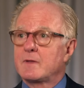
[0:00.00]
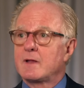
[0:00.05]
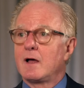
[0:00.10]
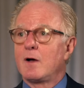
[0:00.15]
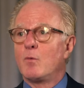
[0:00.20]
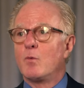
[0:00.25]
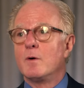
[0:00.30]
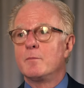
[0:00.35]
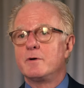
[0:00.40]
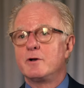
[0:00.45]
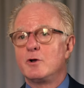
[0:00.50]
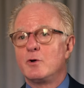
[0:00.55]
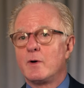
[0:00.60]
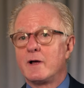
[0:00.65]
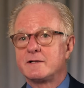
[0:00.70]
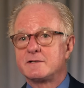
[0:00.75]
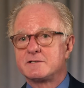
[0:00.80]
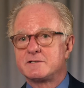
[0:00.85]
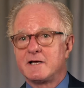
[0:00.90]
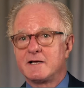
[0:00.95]
A woman who
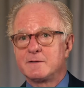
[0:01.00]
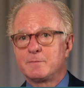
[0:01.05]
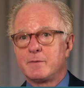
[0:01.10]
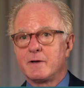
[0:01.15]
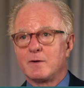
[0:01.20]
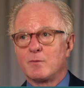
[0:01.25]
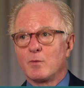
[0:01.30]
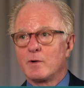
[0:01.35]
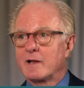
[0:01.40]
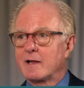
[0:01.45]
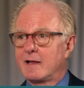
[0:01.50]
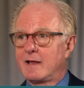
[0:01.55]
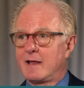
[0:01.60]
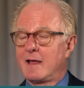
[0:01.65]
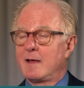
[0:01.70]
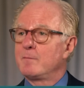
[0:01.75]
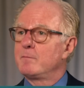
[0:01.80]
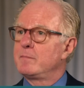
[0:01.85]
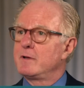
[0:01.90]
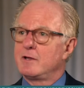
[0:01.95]
has chest pain, well, it
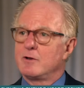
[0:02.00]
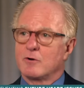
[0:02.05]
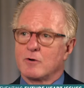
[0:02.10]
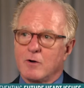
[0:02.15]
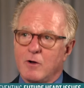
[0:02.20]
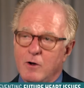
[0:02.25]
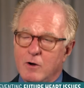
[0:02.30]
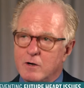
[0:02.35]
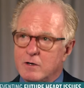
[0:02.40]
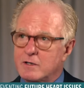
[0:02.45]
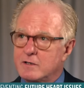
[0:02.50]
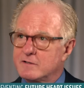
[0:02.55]
can't be your heart,